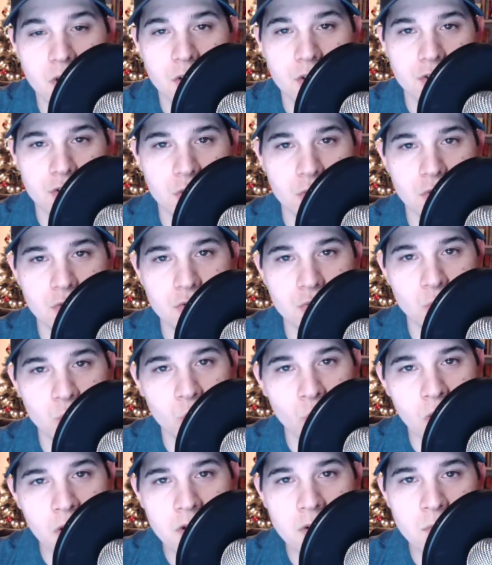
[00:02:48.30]
So there's
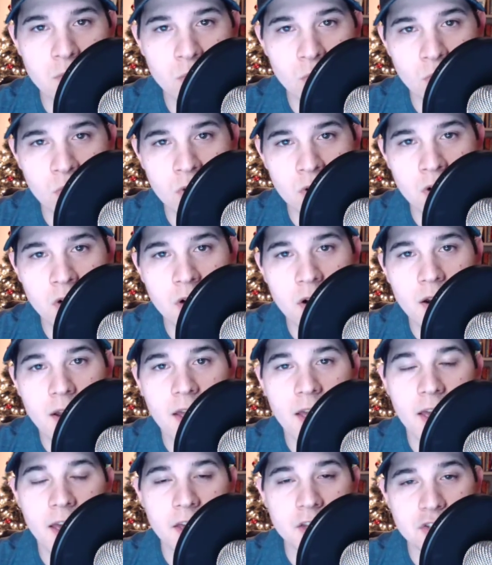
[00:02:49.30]
one more
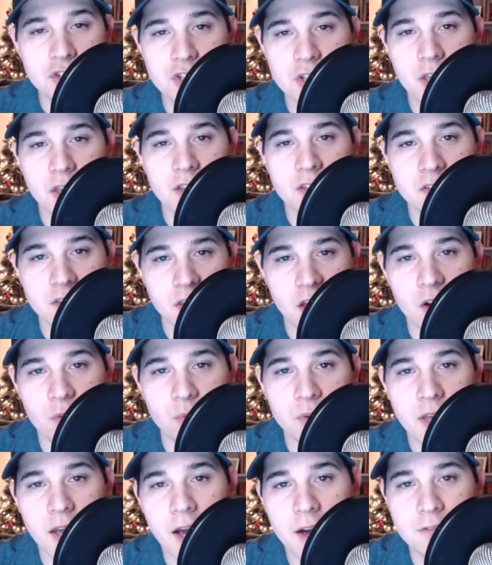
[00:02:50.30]
edge case that
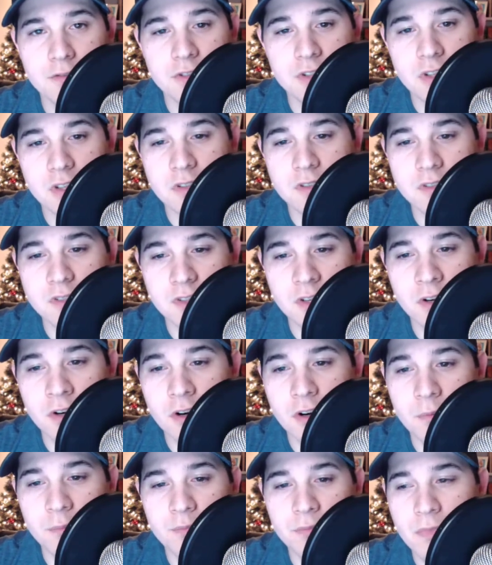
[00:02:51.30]
we have to
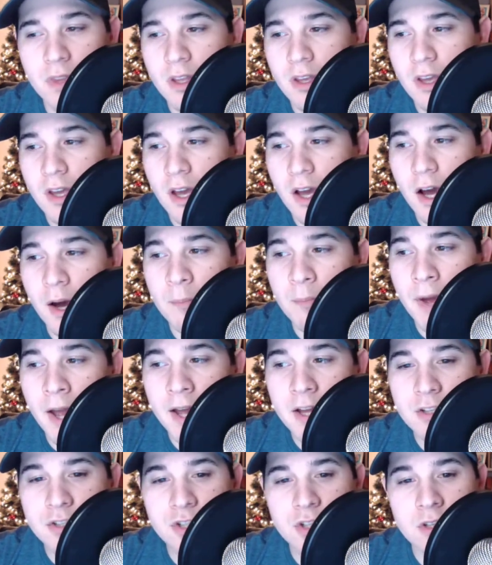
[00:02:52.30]
consider.
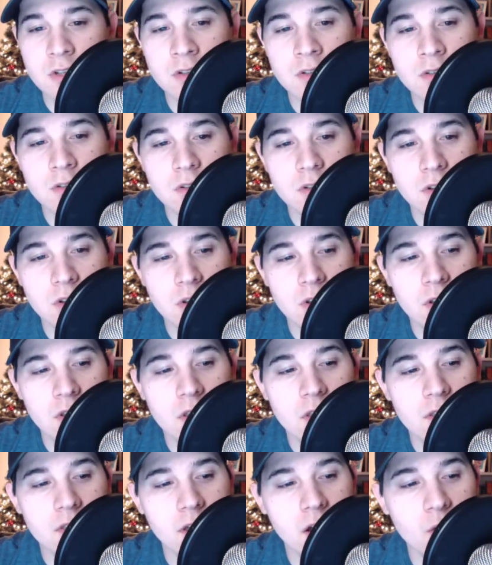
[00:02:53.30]
Imagine
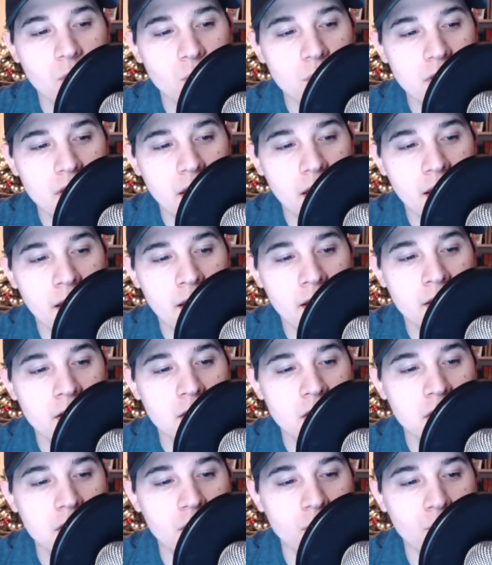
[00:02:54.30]
that we
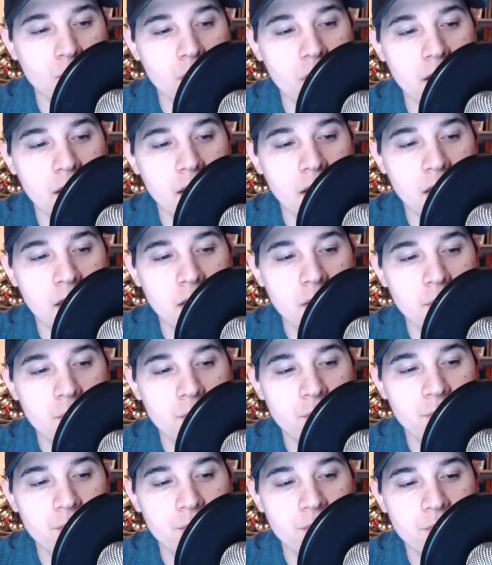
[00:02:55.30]
had the array,
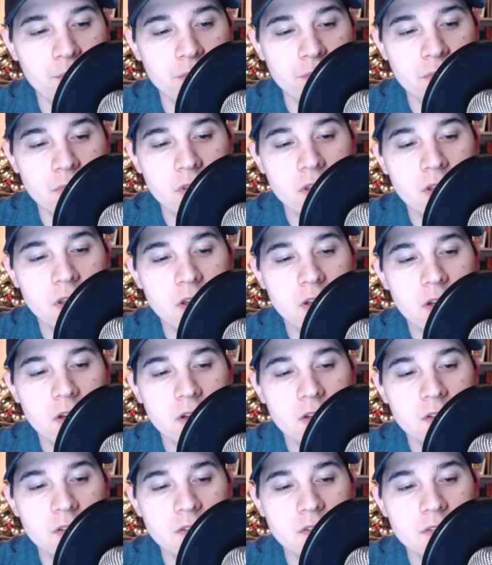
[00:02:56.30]

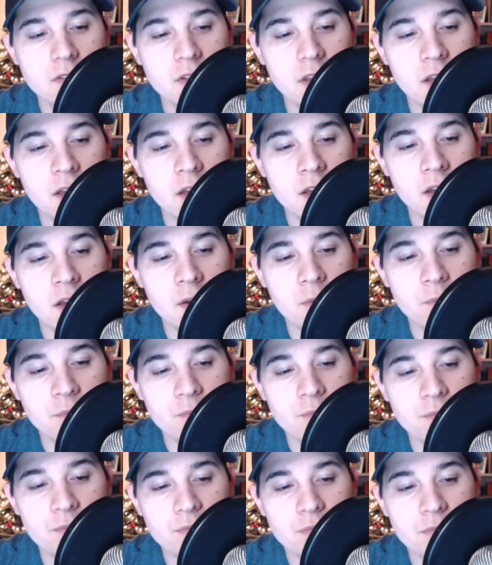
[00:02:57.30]
say,
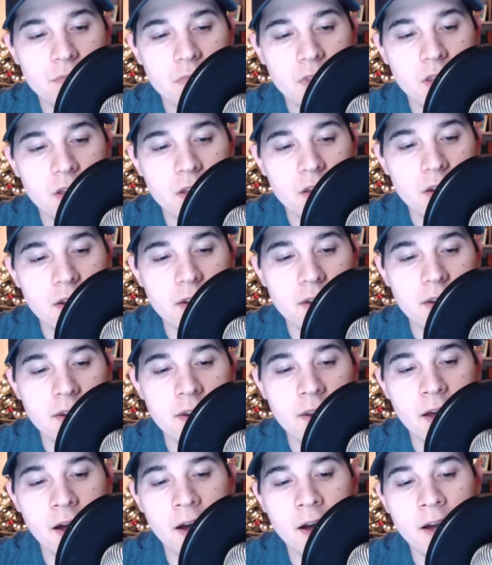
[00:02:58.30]

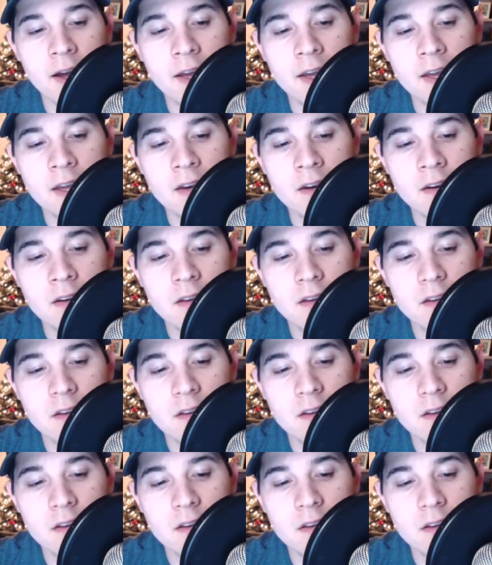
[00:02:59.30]
9,